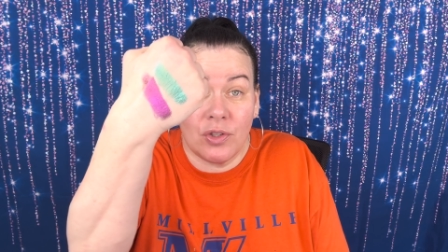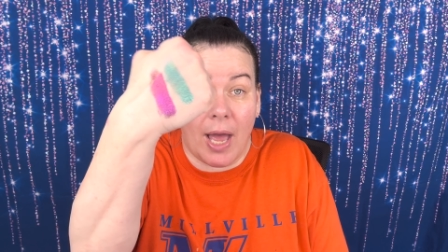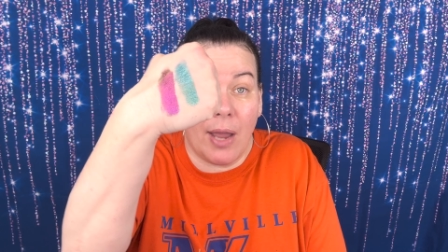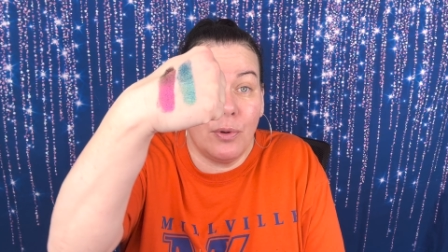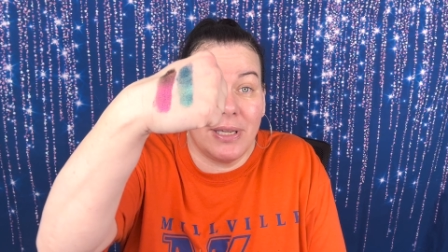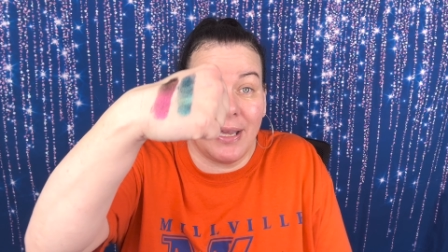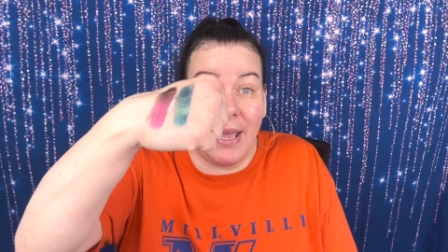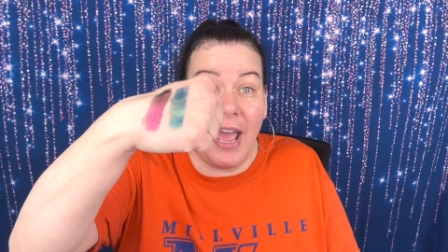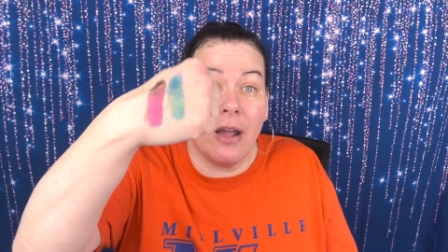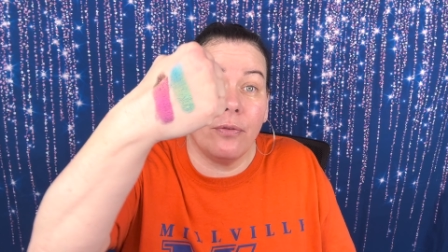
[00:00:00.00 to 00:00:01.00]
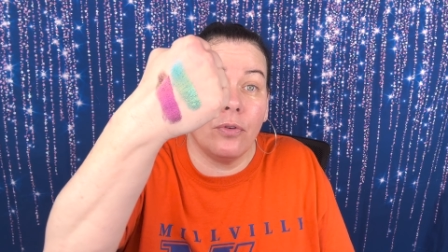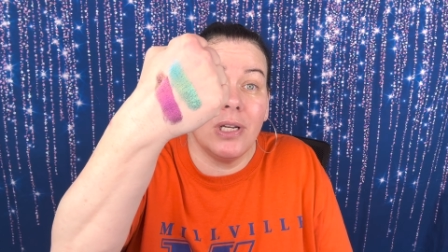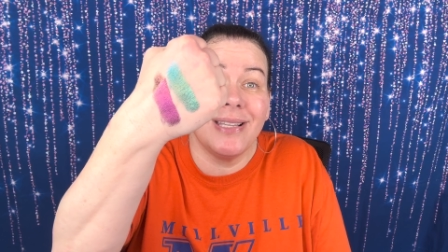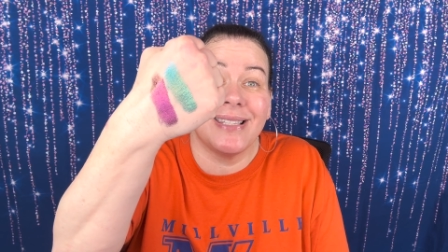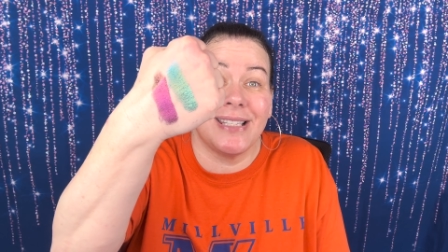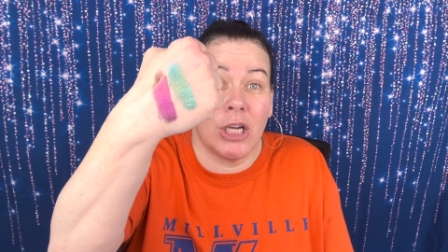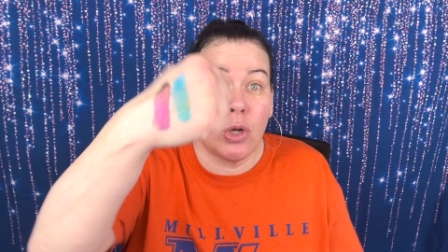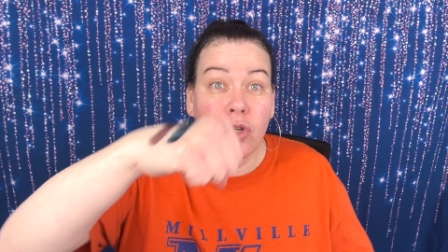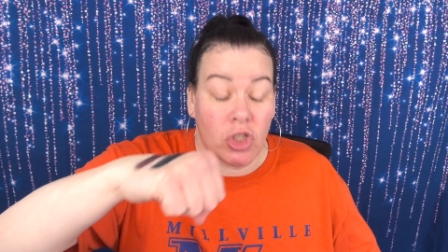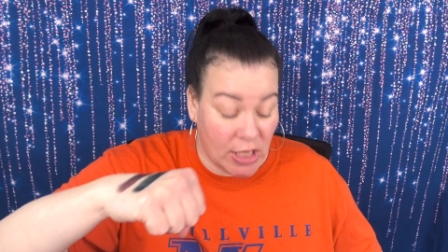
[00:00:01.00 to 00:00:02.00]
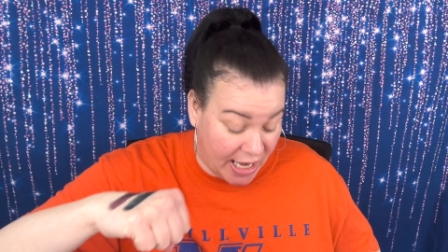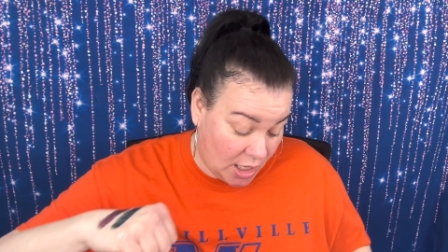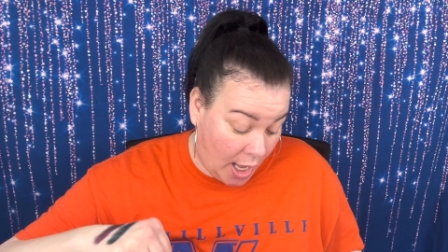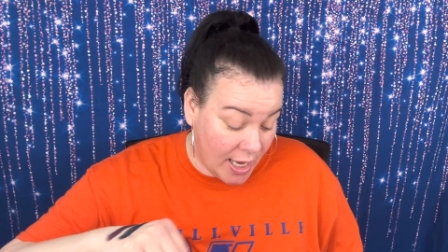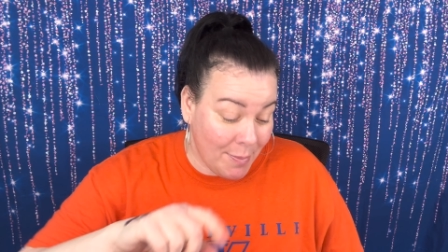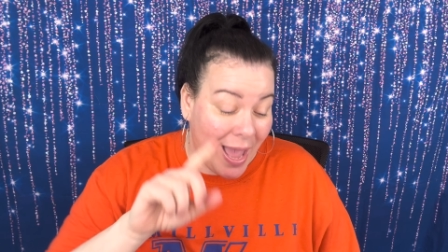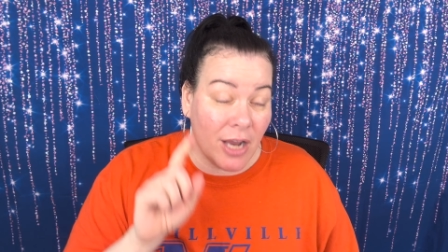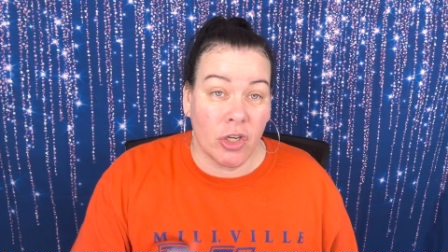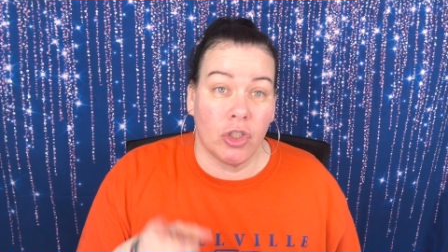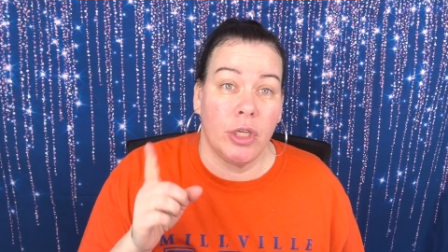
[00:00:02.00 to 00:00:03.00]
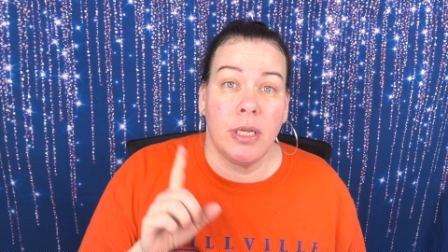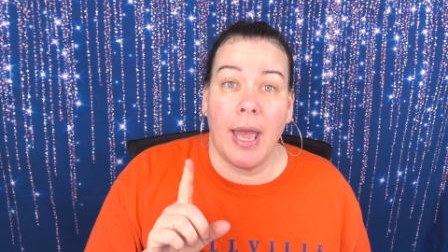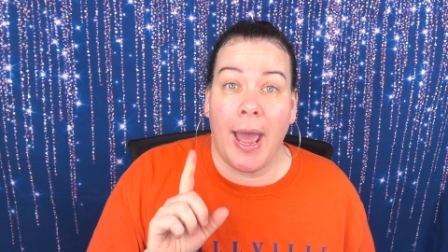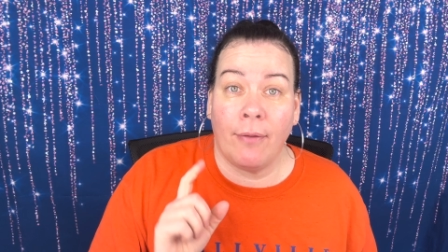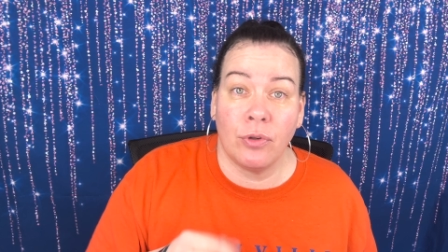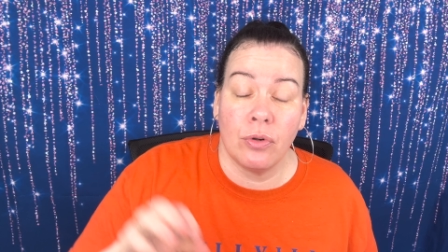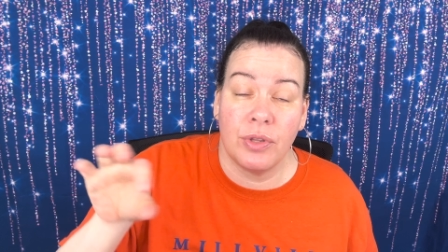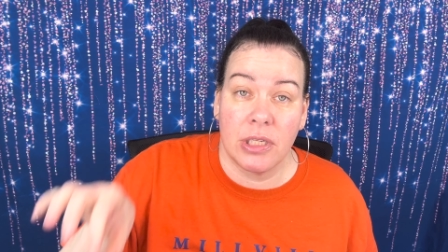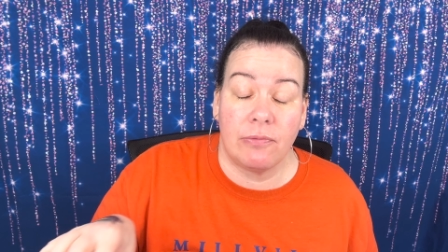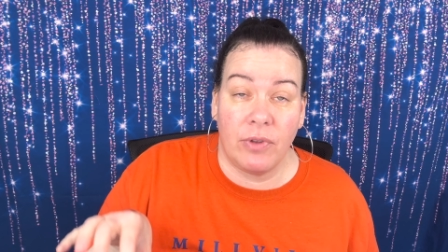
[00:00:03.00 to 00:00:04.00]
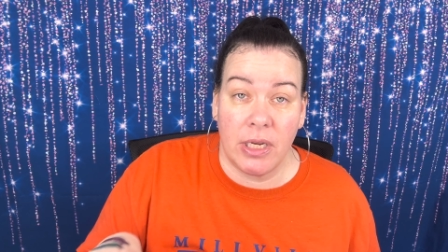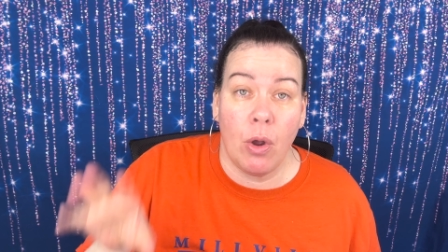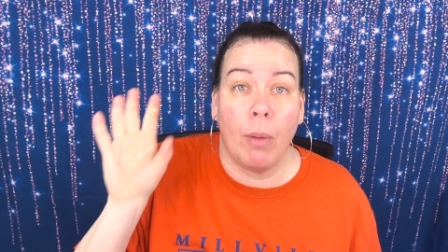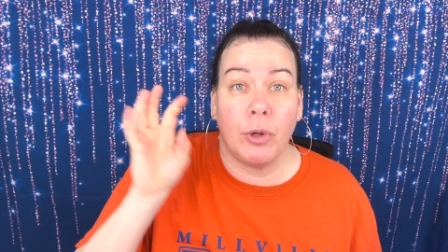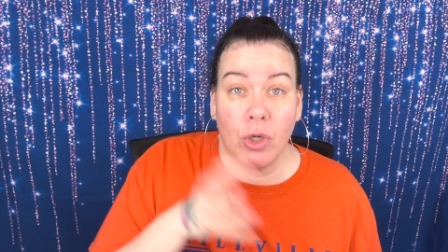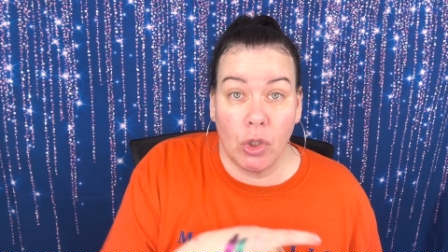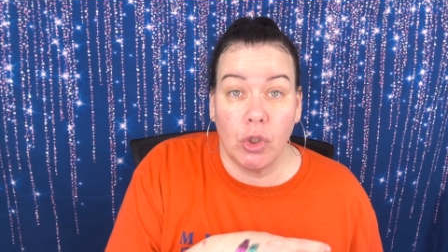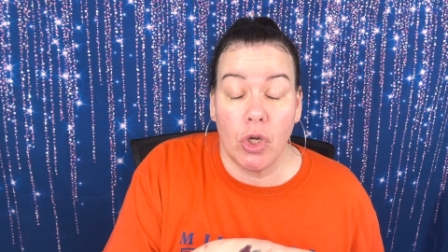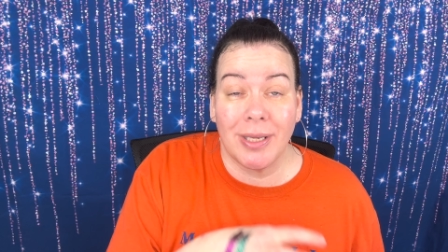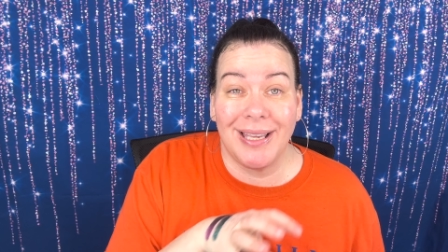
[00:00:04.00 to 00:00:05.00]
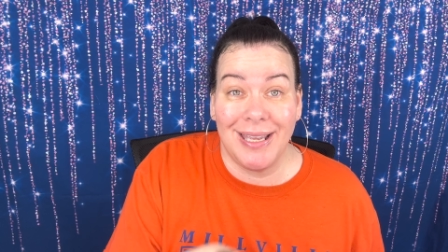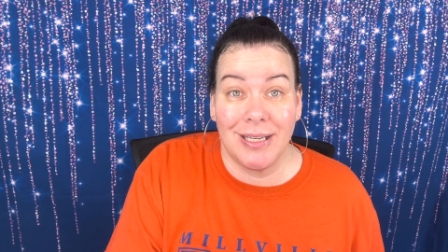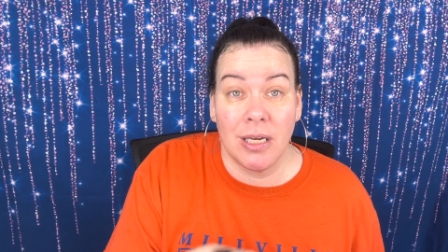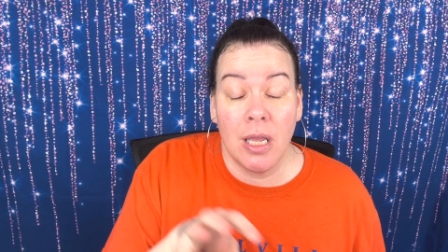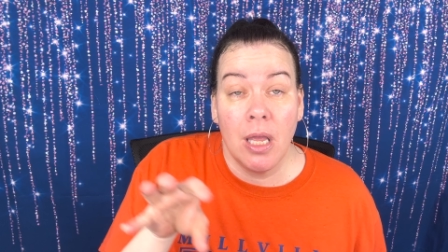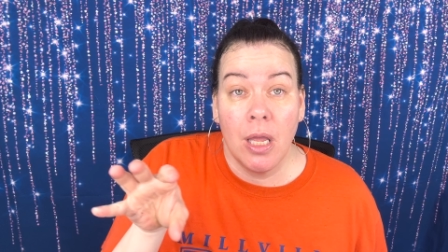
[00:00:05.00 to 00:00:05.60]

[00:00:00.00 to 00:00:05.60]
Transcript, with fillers: I would get every single shade. I am actually, after this video, I'm going to look in,